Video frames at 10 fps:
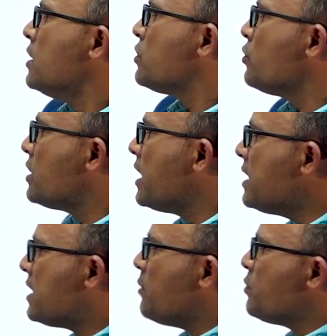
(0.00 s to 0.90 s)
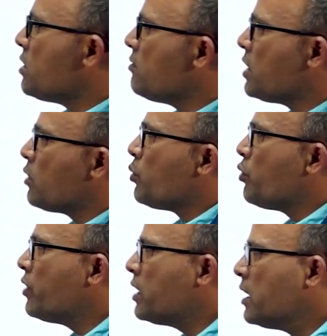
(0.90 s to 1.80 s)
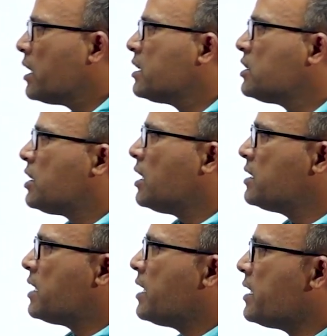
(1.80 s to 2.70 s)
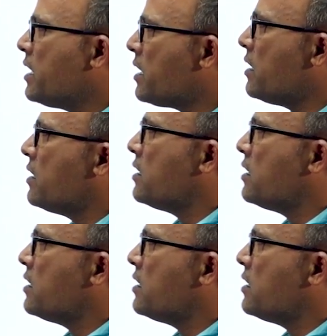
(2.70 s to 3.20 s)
So they themselves are moving and the charge carrier